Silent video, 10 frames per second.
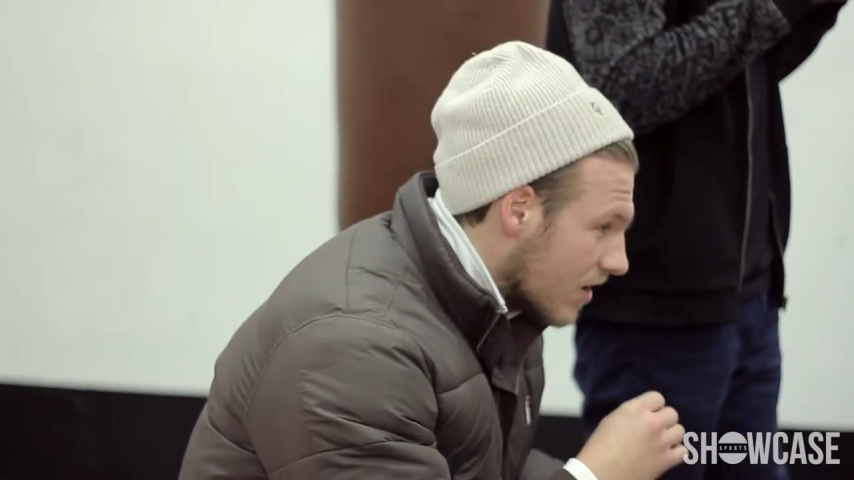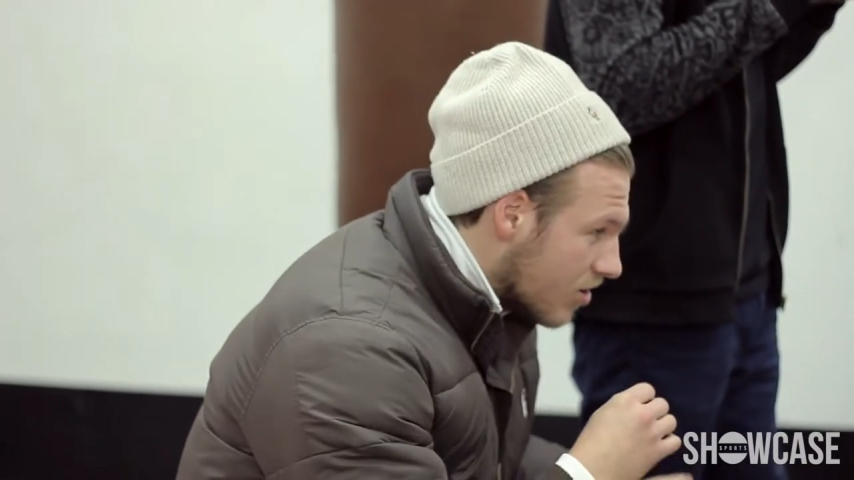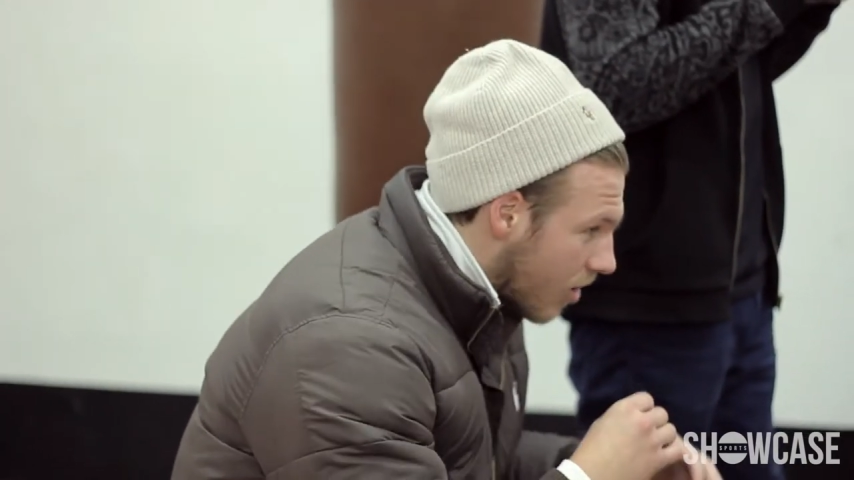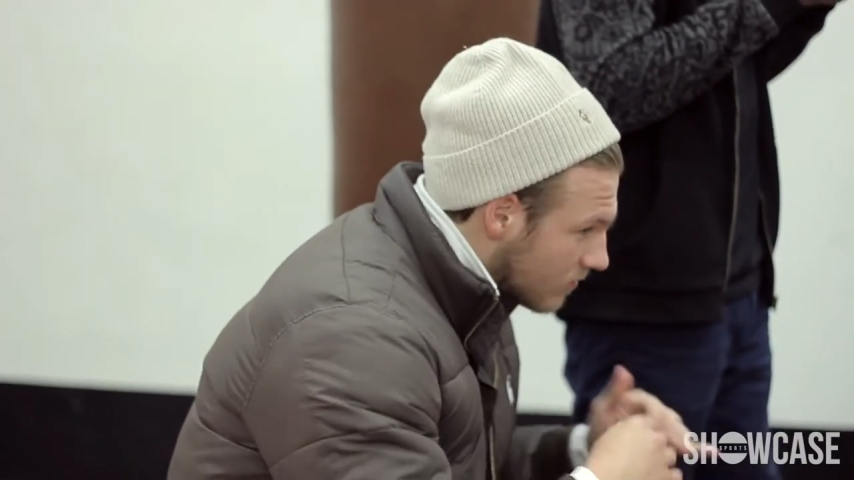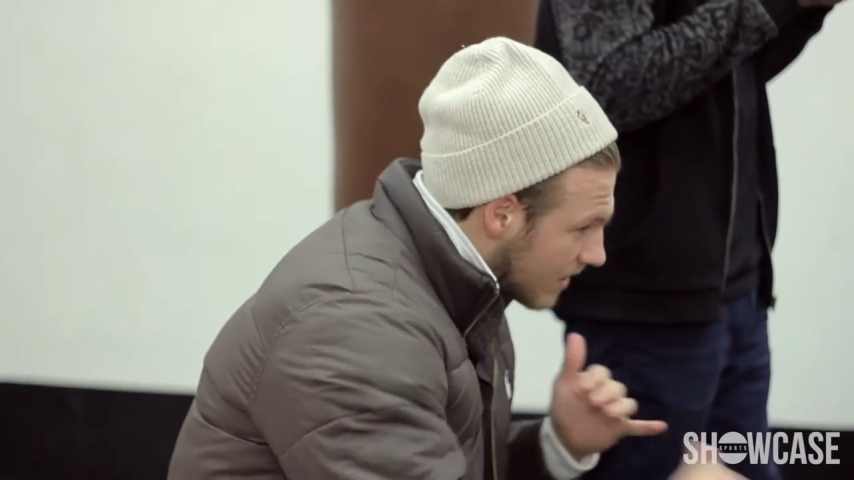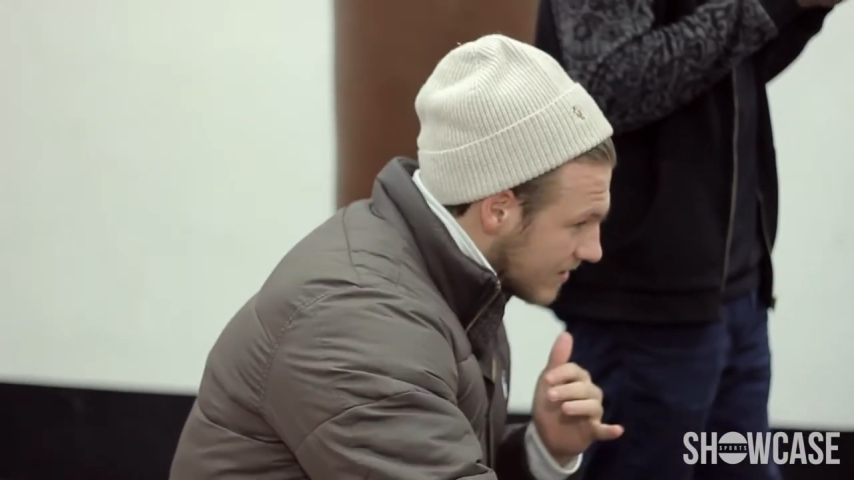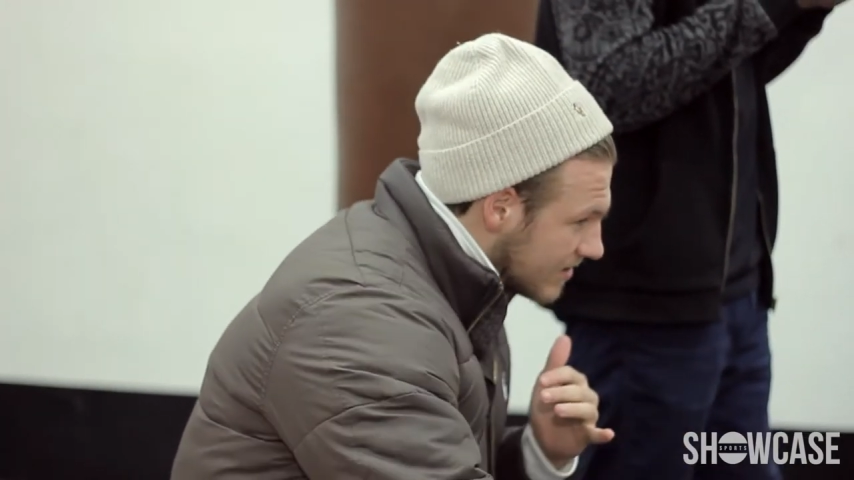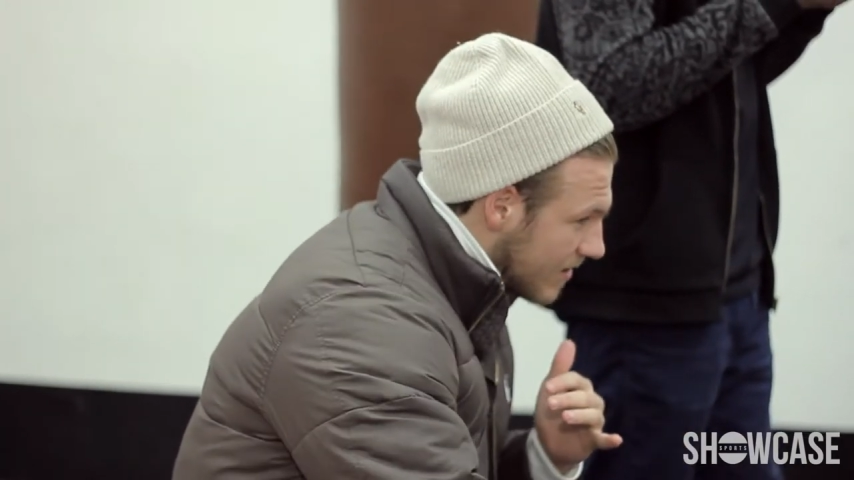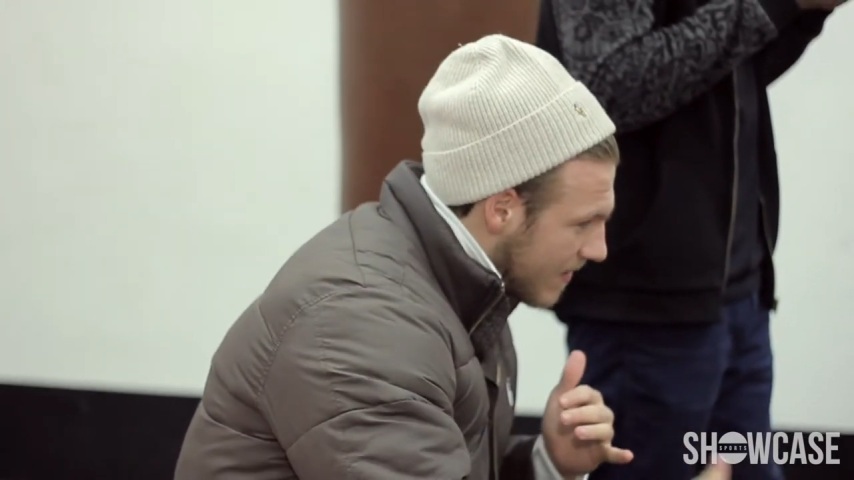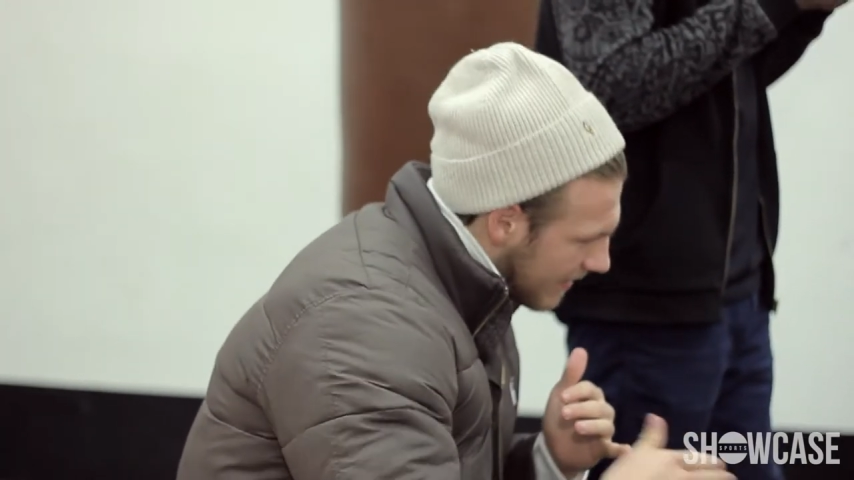Low, take a
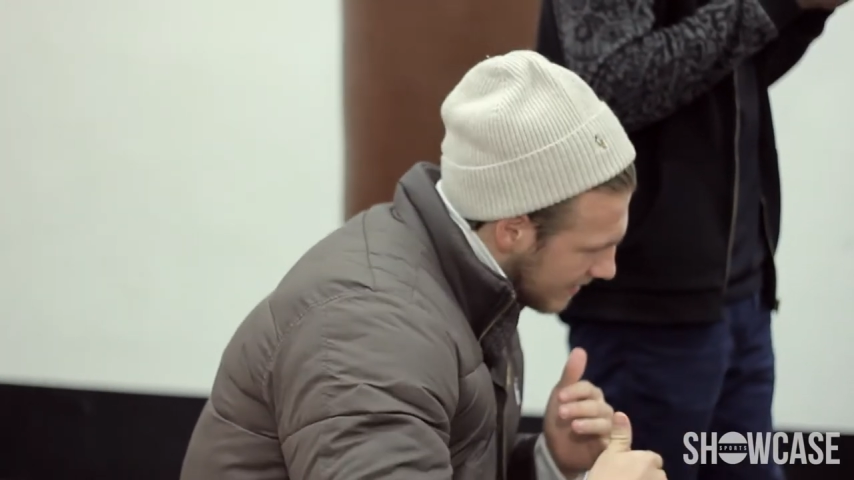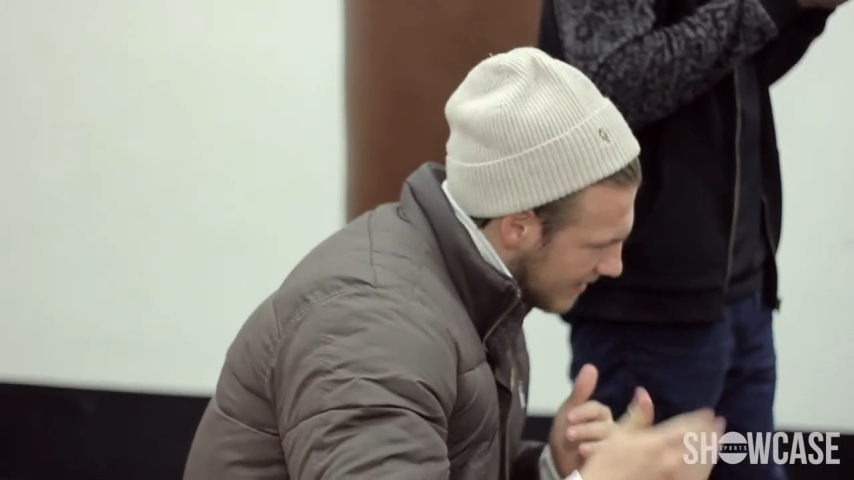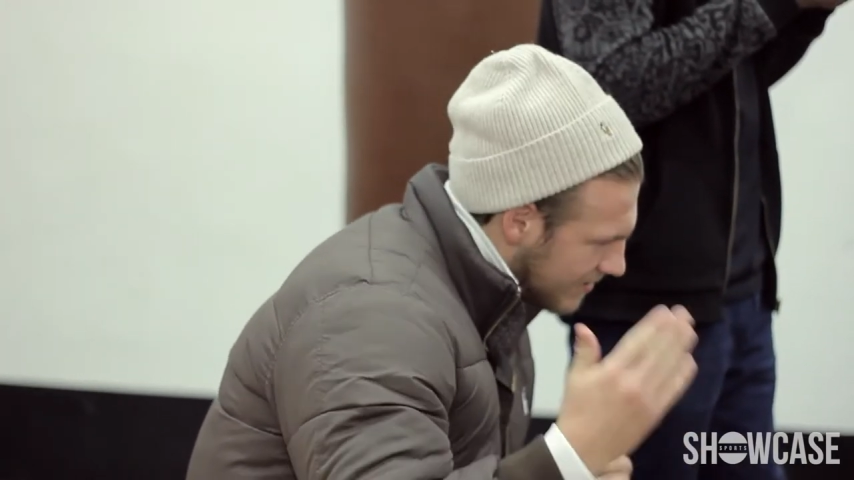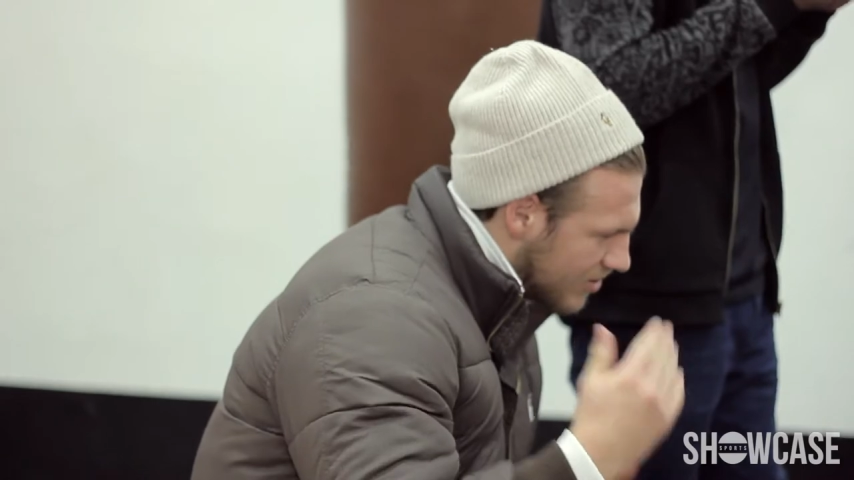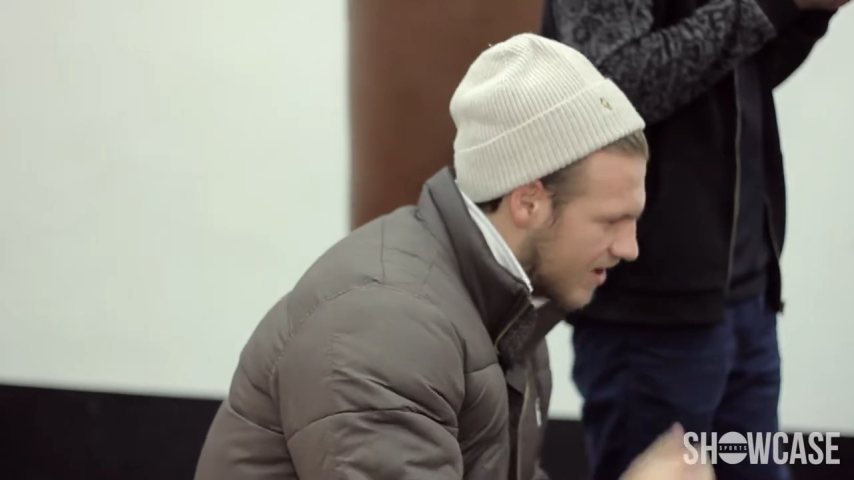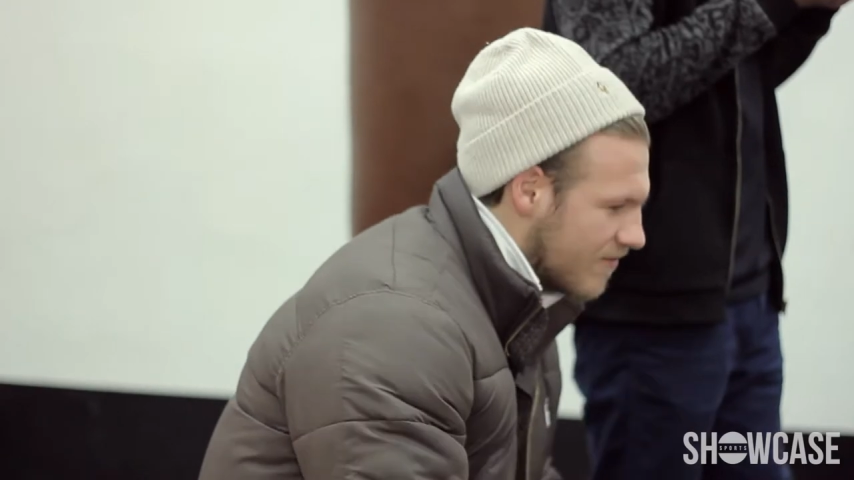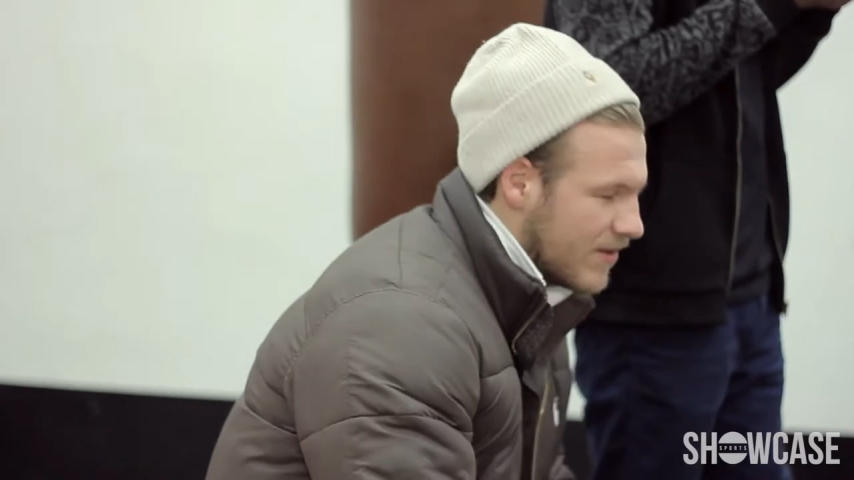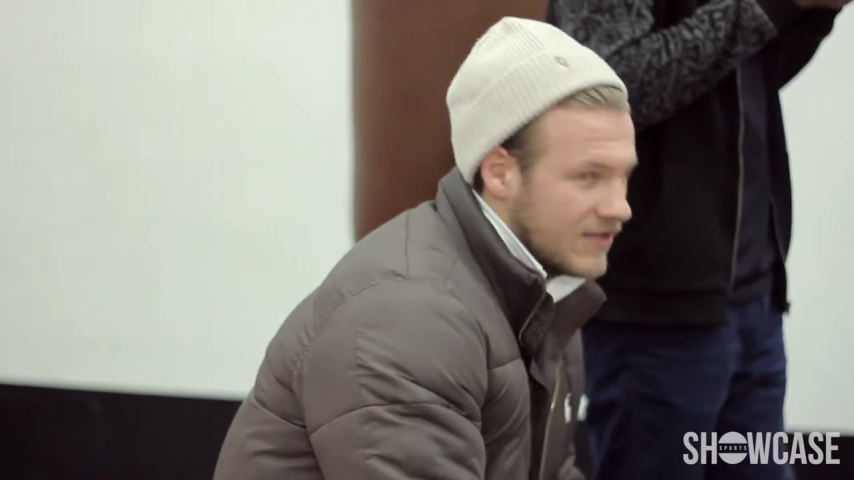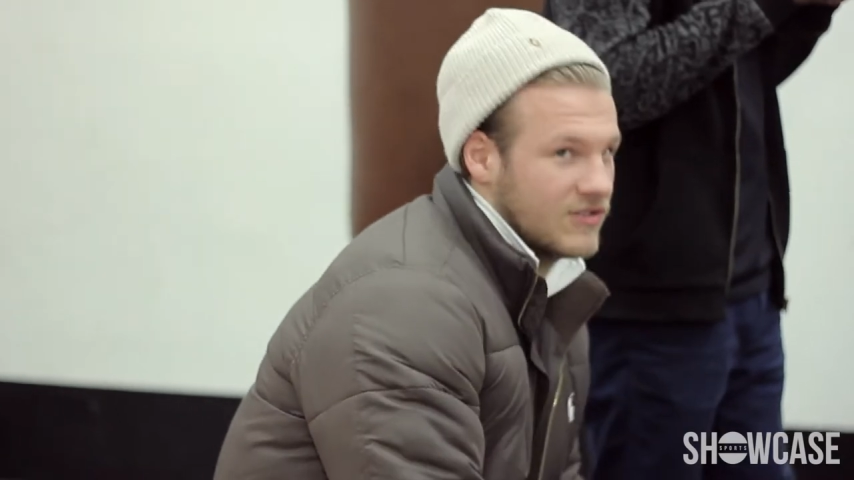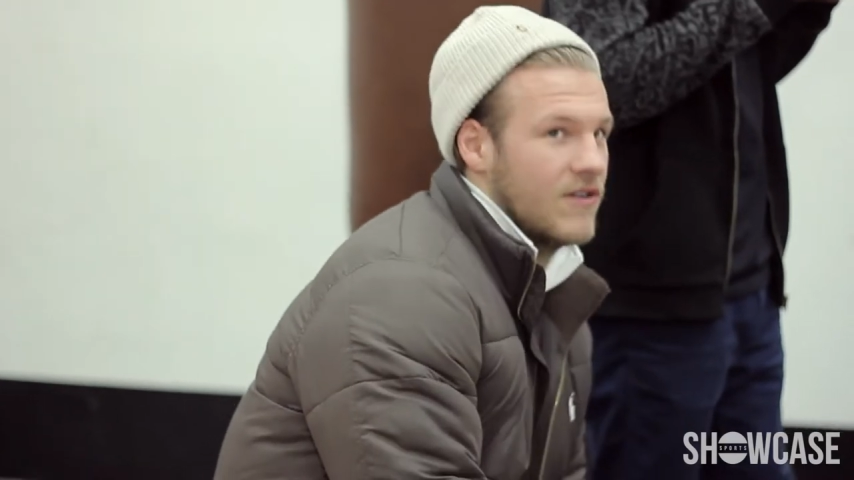step back, then you can have a
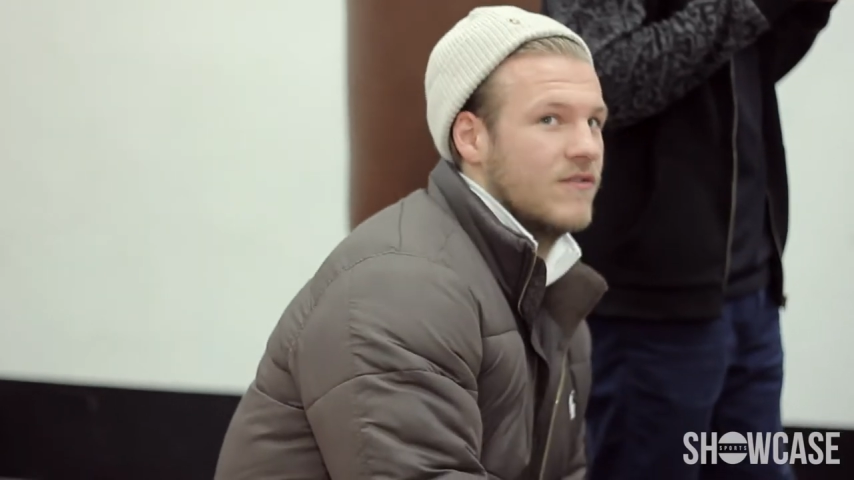bounce